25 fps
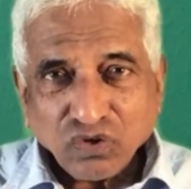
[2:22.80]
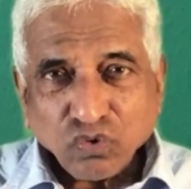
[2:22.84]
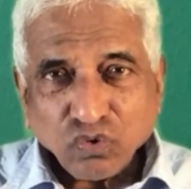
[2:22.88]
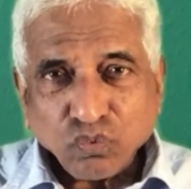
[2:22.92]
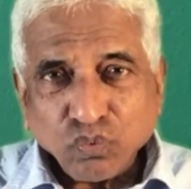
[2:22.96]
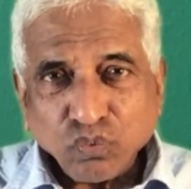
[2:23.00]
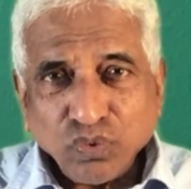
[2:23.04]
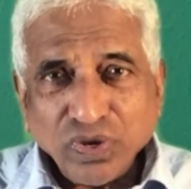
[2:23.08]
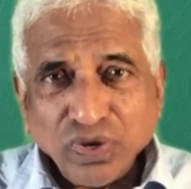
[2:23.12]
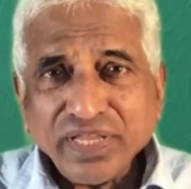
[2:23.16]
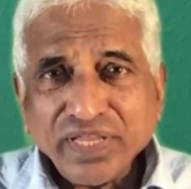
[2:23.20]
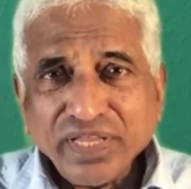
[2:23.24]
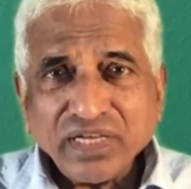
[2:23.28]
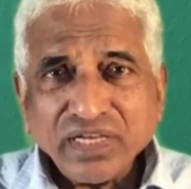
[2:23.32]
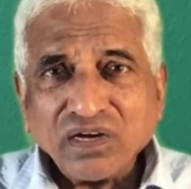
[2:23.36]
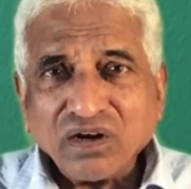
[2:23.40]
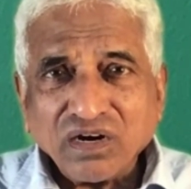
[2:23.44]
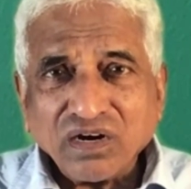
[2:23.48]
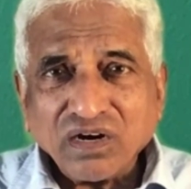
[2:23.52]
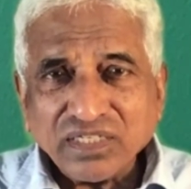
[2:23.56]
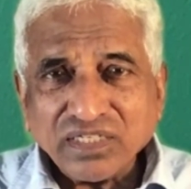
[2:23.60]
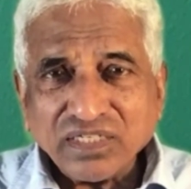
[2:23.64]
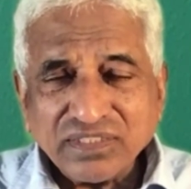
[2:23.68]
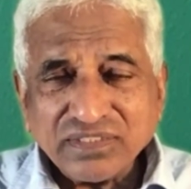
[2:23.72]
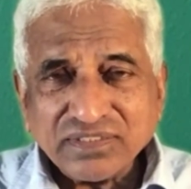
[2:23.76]
why
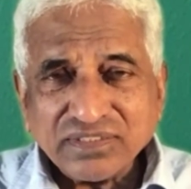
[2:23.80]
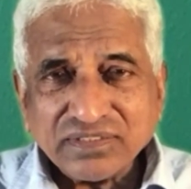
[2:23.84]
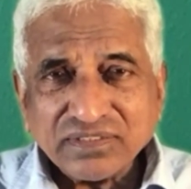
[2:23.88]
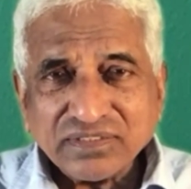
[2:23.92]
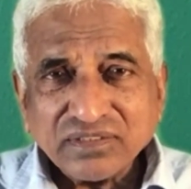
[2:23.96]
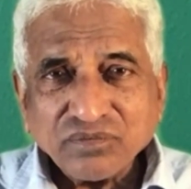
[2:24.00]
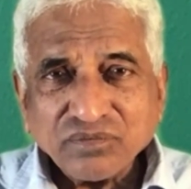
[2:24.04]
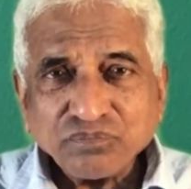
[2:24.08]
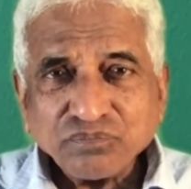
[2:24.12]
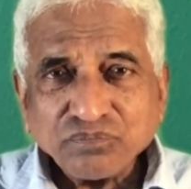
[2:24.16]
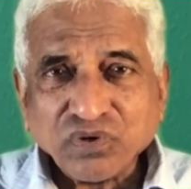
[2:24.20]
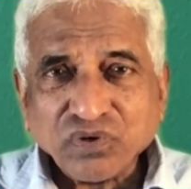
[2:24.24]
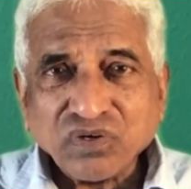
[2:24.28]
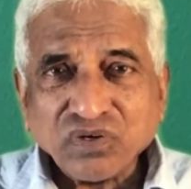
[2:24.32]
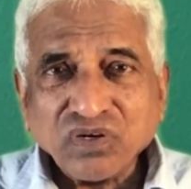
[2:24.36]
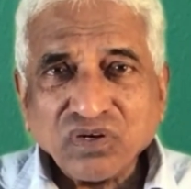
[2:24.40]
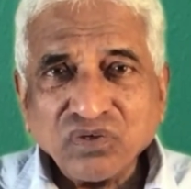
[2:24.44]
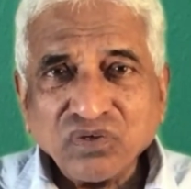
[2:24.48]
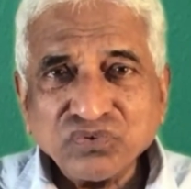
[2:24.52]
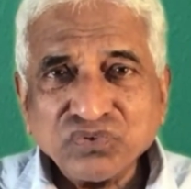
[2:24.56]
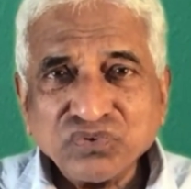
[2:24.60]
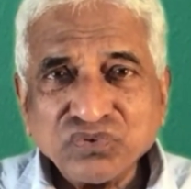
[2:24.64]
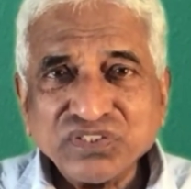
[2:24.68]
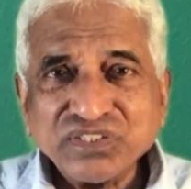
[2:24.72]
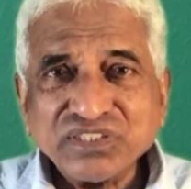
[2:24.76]
God is
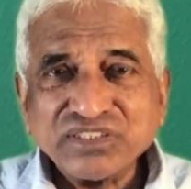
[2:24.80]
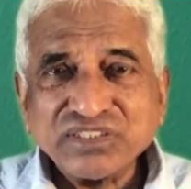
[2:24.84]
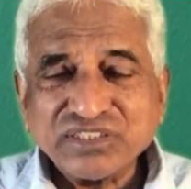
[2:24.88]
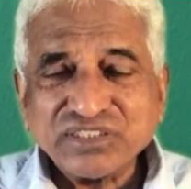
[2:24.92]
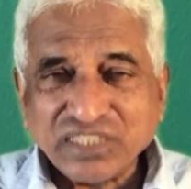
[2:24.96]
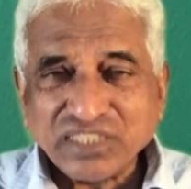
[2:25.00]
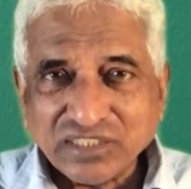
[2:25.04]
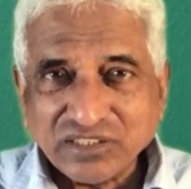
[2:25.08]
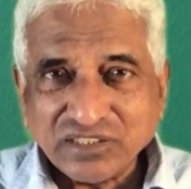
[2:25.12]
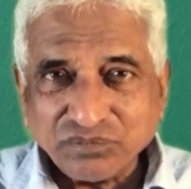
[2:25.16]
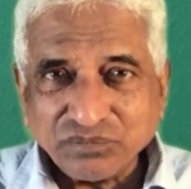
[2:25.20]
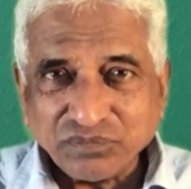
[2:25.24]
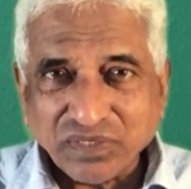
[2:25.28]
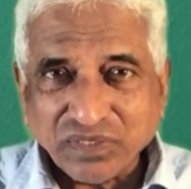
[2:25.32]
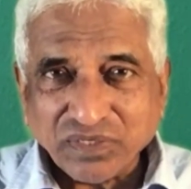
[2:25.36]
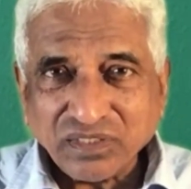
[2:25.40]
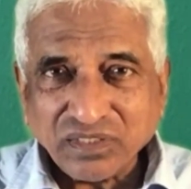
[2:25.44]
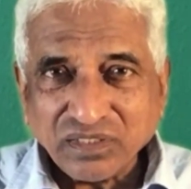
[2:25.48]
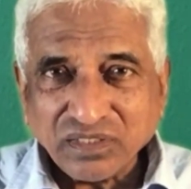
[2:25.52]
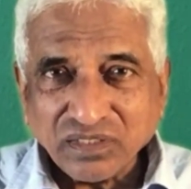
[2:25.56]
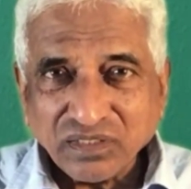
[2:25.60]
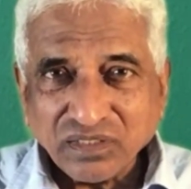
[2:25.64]
pronouncing judgment